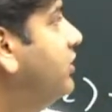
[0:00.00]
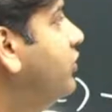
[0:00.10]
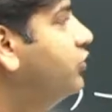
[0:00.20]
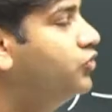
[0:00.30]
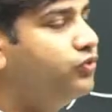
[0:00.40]

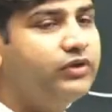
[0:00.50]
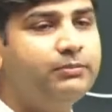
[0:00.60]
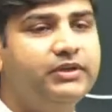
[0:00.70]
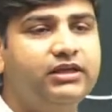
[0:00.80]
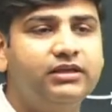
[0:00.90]
you will
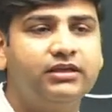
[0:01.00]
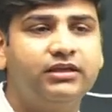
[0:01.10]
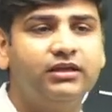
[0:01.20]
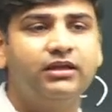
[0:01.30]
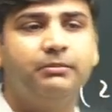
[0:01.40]
be
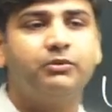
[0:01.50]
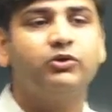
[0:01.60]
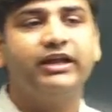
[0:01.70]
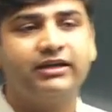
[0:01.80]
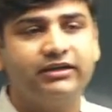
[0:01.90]

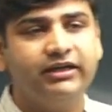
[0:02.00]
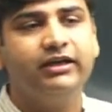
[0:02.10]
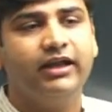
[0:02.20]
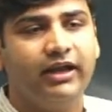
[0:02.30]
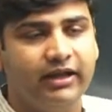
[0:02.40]
protected,
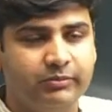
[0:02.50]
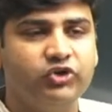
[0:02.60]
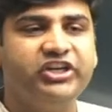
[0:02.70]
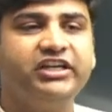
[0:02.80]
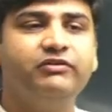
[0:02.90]

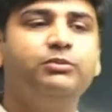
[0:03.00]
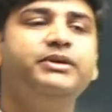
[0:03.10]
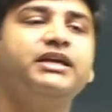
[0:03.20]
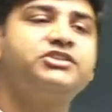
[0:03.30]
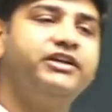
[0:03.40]
immunity will be
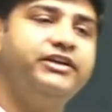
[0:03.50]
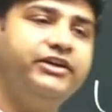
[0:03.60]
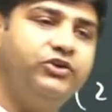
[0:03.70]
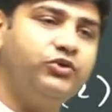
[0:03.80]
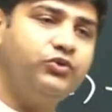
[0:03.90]
extended
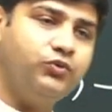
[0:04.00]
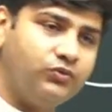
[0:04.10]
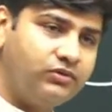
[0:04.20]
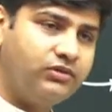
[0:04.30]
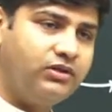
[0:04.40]
to you.
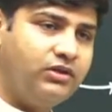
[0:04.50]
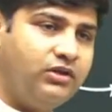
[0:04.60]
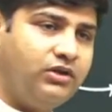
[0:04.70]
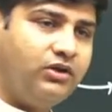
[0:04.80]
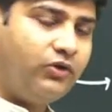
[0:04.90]

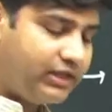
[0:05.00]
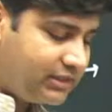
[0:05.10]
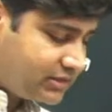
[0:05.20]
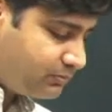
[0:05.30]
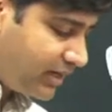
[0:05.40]
Or else
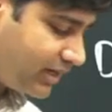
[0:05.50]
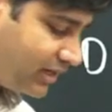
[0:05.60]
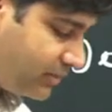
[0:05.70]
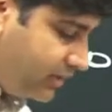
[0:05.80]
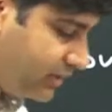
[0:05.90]

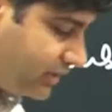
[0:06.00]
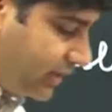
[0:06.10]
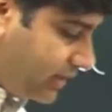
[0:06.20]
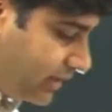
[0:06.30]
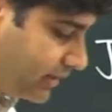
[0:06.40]
Parliament
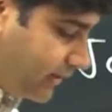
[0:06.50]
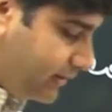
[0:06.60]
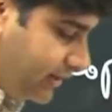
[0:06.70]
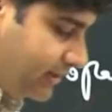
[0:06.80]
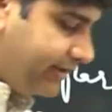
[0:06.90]
can
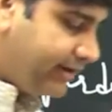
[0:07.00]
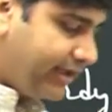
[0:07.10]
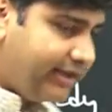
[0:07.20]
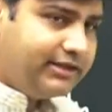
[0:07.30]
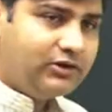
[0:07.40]
declare
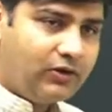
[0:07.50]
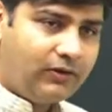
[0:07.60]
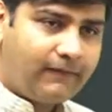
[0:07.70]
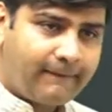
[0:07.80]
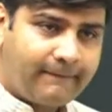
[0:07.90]
any law.
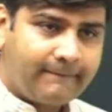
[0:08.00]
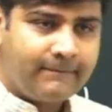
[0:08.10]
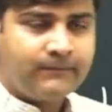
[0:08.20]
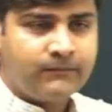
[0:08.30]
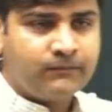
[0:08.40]

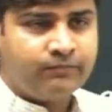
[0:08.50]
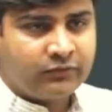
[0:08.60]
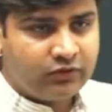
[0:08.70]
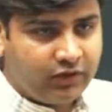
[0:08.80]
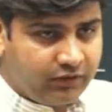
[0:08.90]

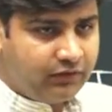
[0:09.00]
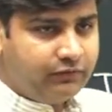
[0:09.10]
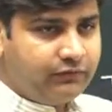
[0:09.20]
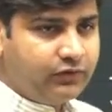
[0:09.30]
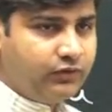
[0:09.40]

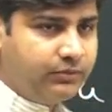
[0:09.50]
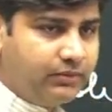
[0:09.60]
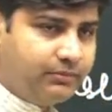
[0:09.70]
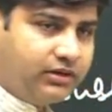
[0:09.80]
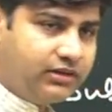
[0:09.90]
If you
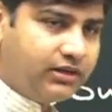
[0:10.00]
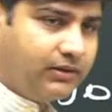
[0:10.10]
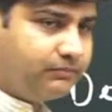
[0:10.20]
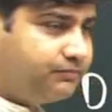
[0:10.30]
remember the